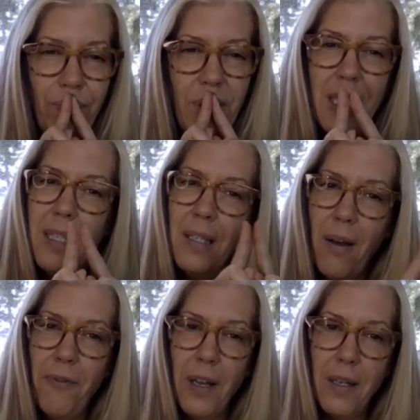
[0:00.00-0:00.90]
the
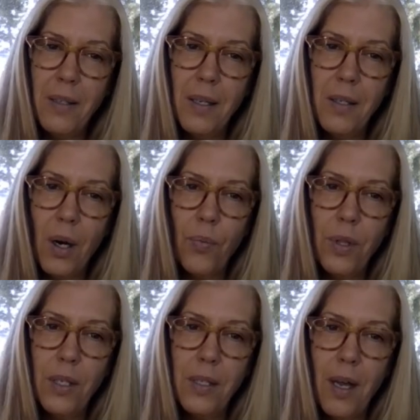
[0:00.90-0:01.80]
suffix, let's start
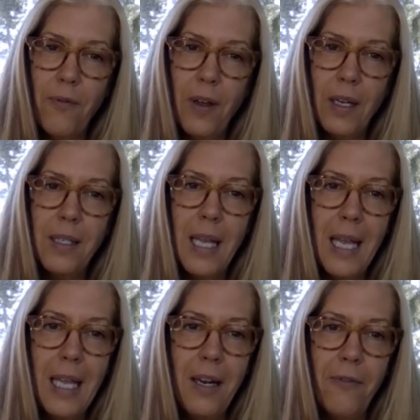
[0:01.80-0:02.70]
with the suffix,
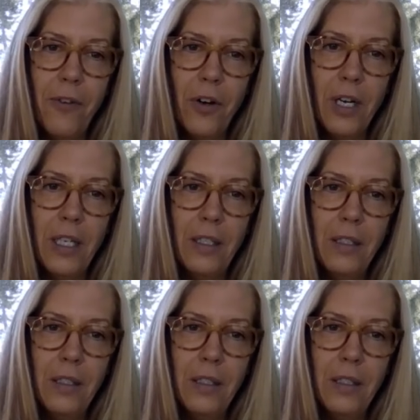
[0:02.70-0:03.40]
inadvertent.